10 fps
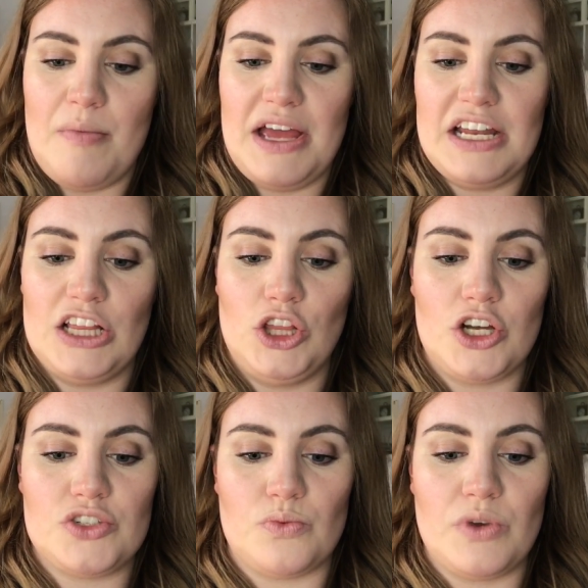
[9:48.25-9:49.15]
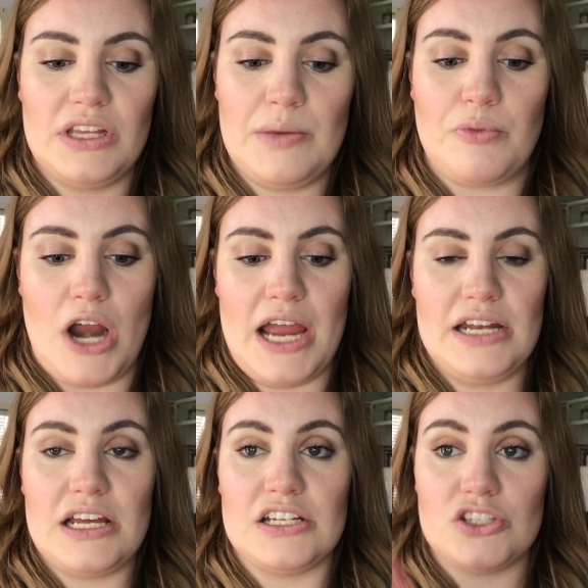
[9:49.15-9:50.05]
And it looks really
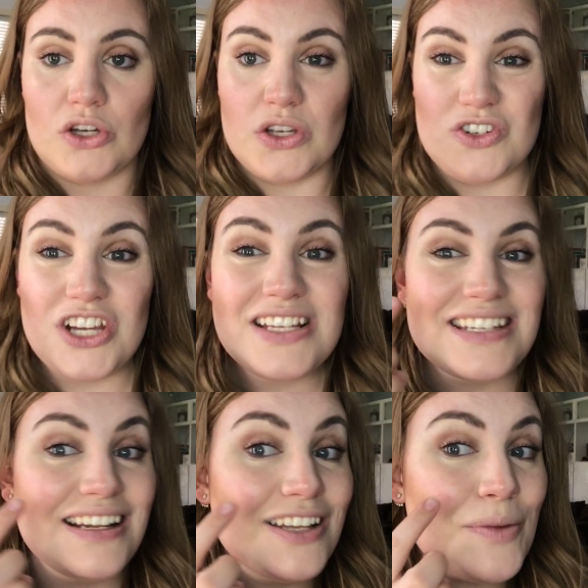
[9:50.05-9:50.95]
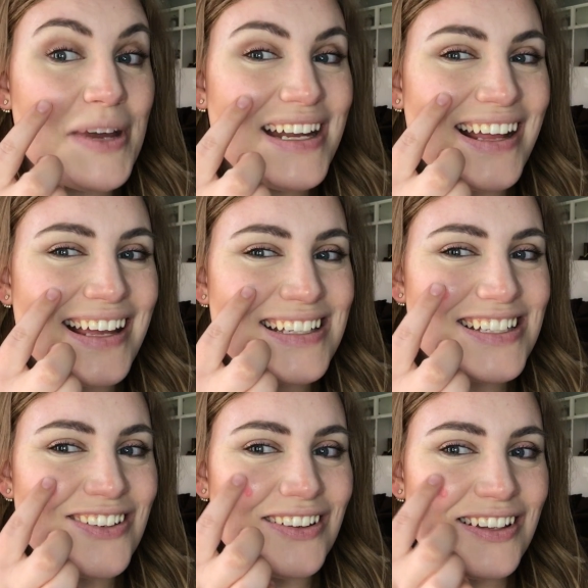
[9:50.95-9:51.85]
bright, and so you just need a little bit. I like to
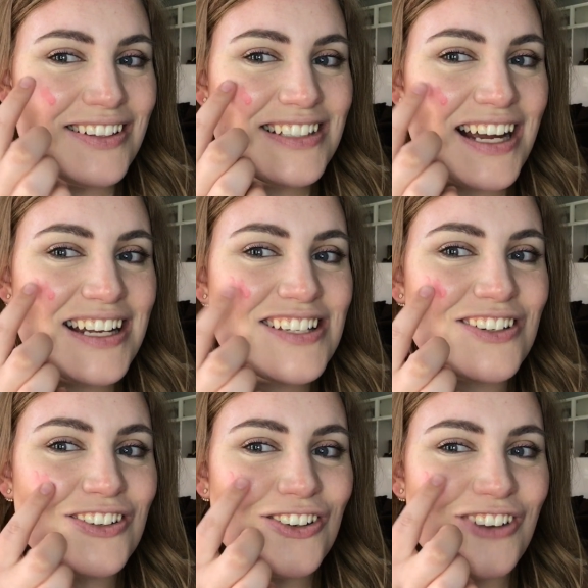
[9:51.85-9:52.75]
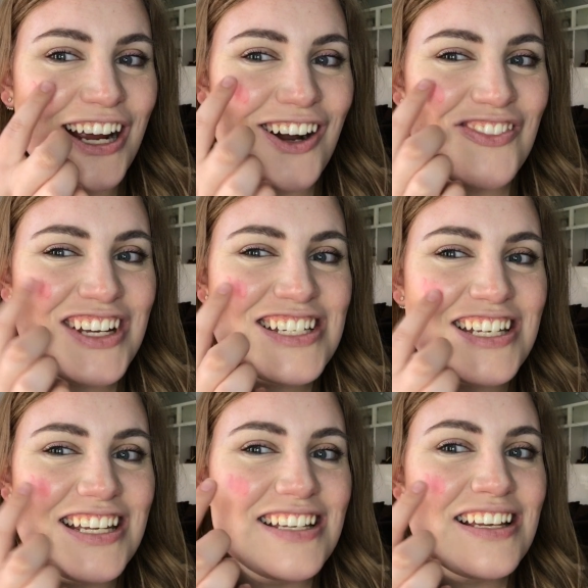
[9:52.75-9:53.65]
do a little tiny circle right on my
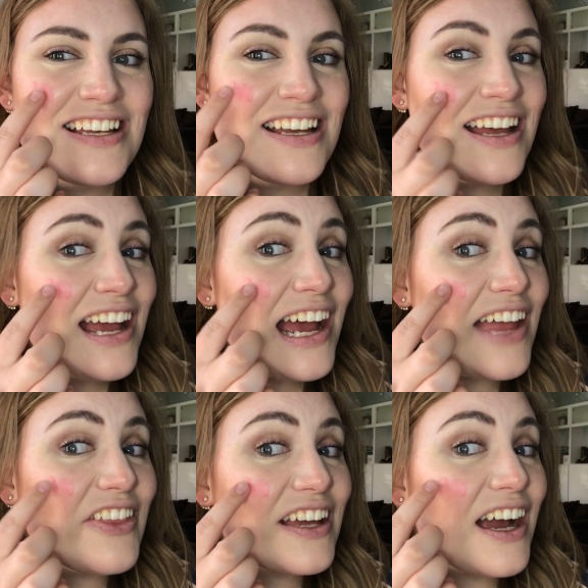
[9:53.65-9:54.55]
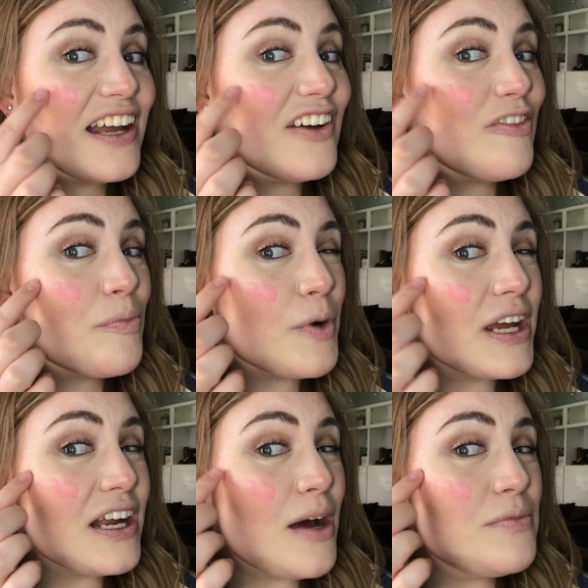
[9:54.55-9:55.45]
cheek and then kind of bring
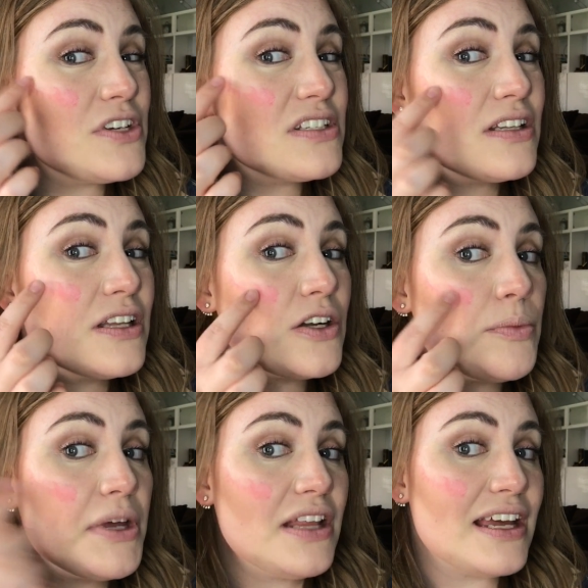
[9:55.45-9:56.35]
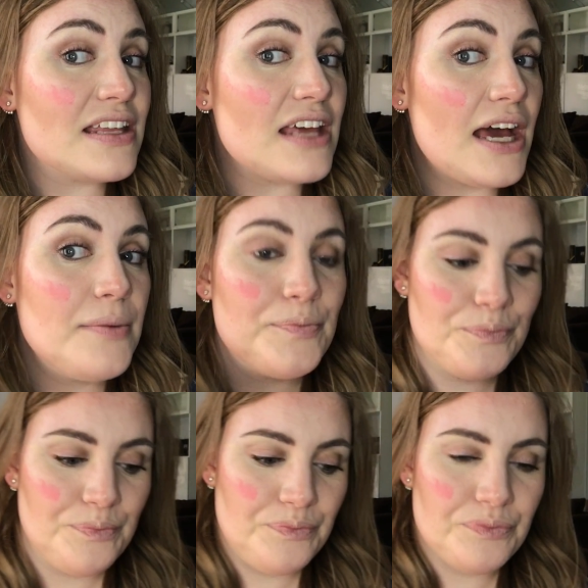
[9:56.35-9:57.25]
it up just a little bit like that.
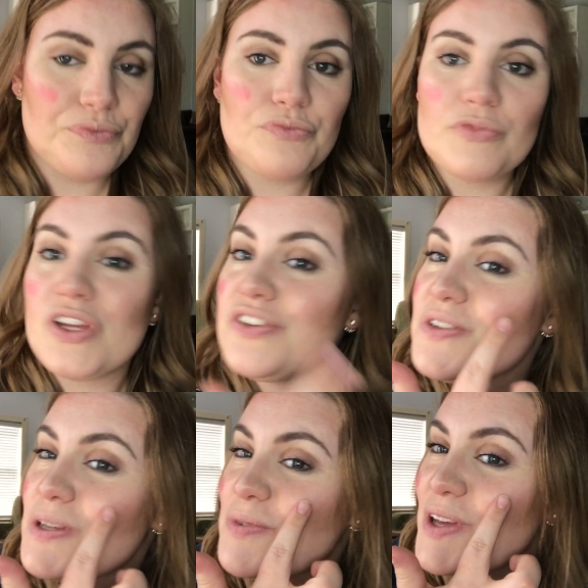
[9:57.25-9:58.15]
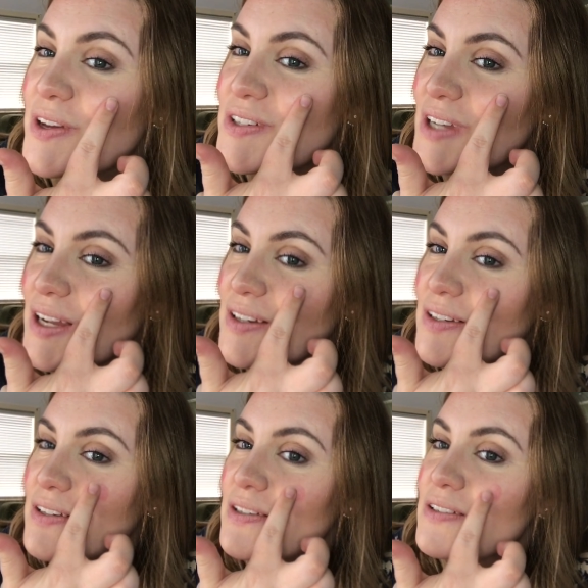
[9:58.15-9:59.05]
I'll do the same to the other side.
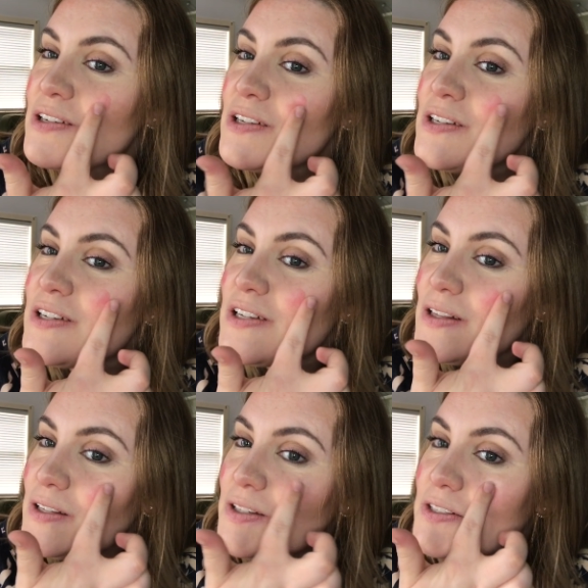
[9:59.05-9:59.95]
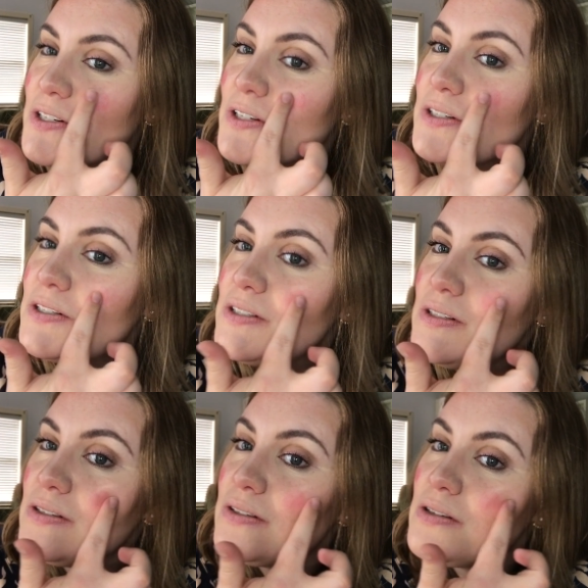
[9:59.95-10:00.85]
Little circle,
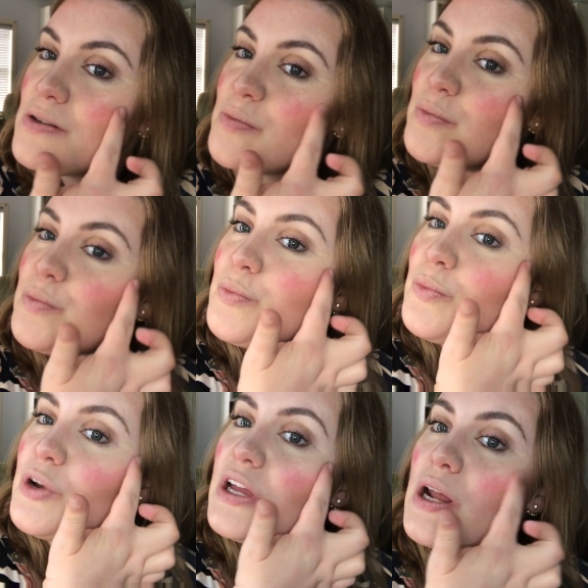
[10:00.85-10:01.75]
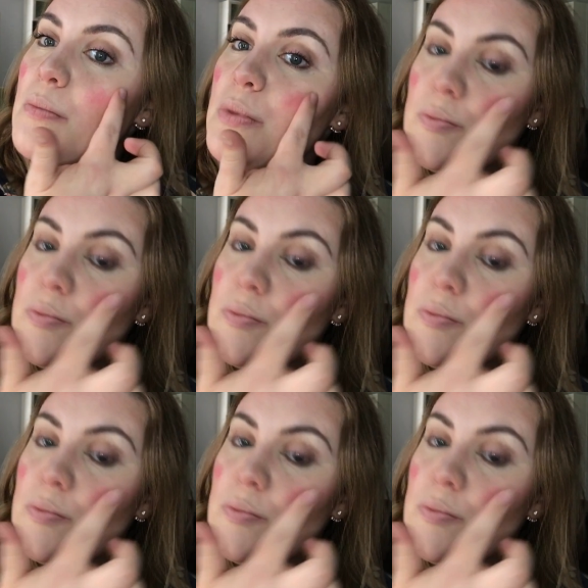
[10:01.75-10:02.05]
bring it up.